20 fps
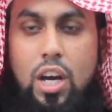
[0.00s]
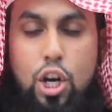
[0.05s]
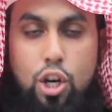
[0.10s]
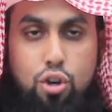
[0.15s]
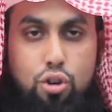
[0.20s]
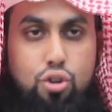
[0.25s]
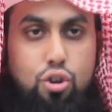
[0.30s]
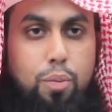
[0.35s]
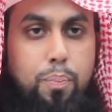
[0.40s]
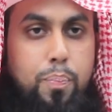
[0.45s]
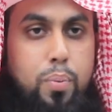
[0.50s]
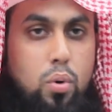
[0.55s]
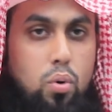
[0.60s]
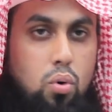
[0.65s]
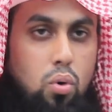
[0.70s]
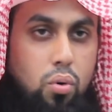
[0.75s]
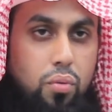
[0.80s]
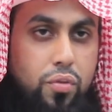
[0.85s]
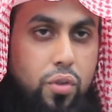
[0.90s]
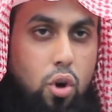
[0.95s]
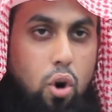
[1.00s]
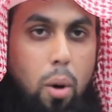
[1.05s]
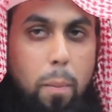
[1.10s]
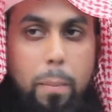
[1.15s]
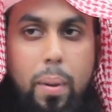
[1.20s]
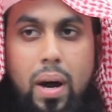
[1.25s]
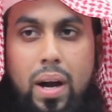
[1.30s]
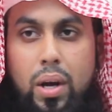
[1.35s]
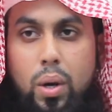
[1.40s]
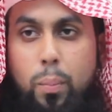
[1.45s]
you should prove your
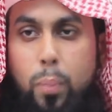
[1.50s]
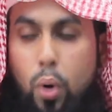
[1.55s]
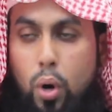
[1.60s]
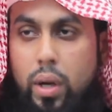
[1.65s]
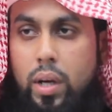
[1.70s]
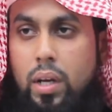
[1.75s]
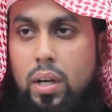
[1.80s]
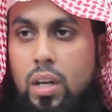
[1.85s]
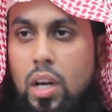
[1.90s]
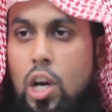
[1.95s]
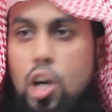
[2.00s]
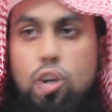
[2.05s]
point,